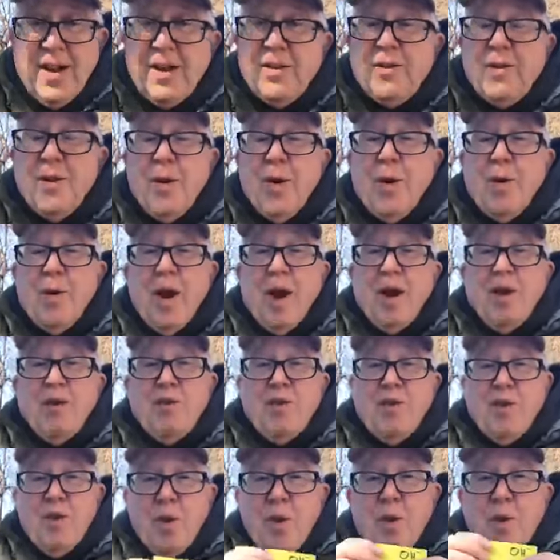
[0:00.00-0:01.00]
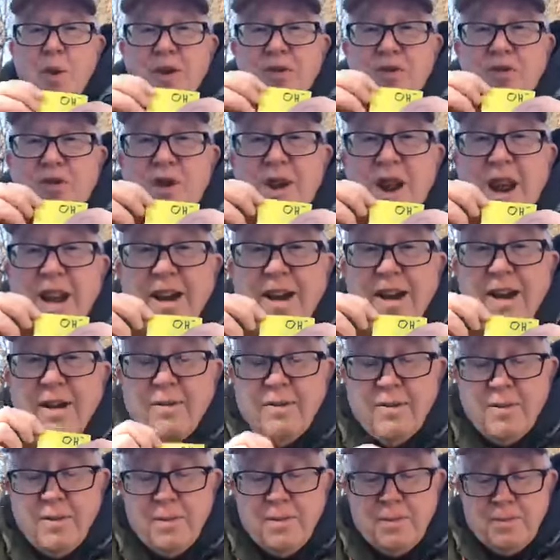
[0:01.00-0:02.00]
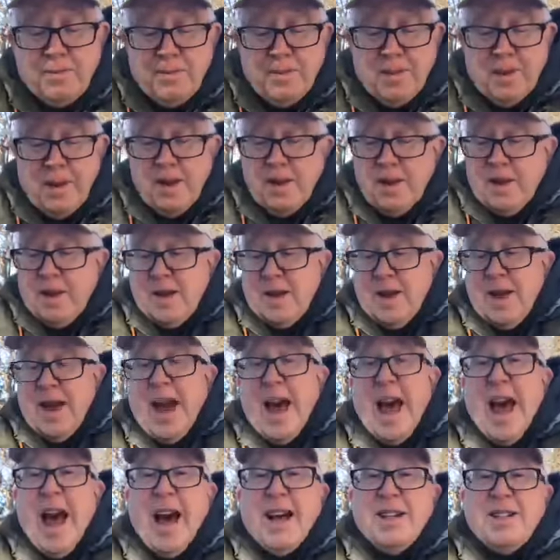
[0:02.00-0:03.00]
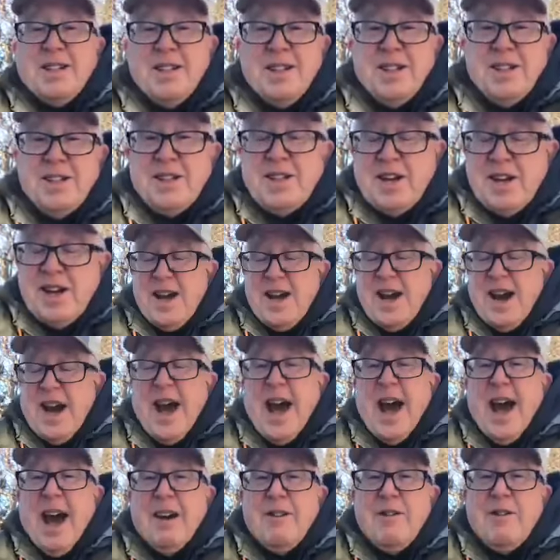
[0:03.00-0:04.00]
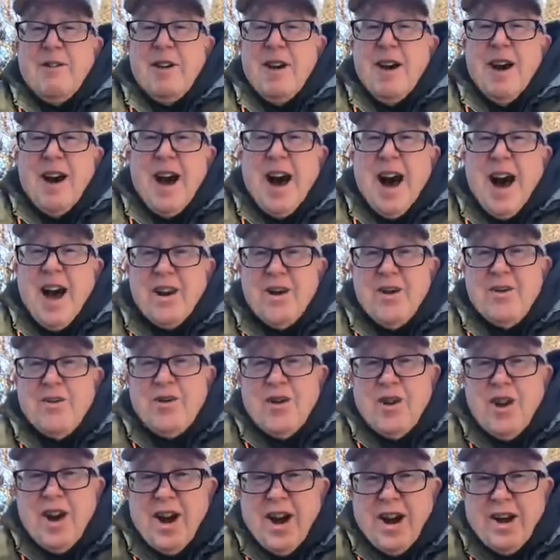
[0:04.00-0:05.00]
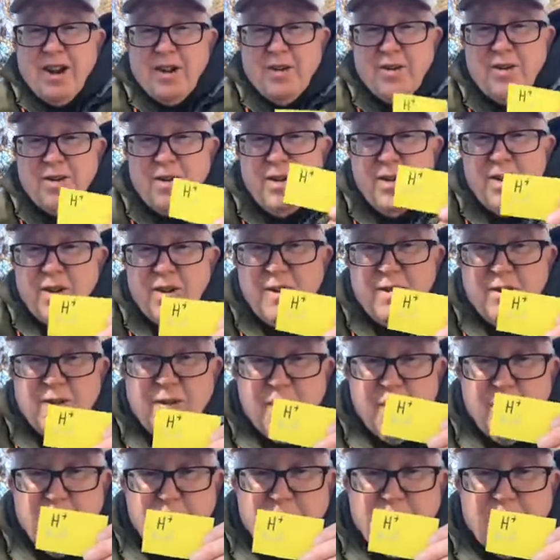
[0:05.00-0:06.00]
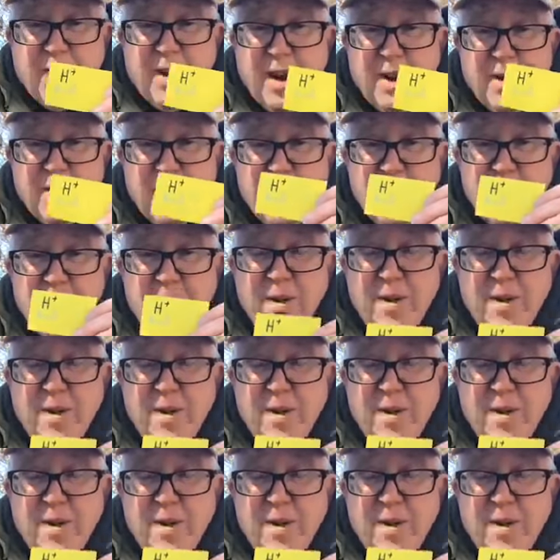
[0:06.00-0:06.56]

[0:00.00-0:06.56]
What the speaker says: an OH, OH negative. Acids have hydrogen ions floating around.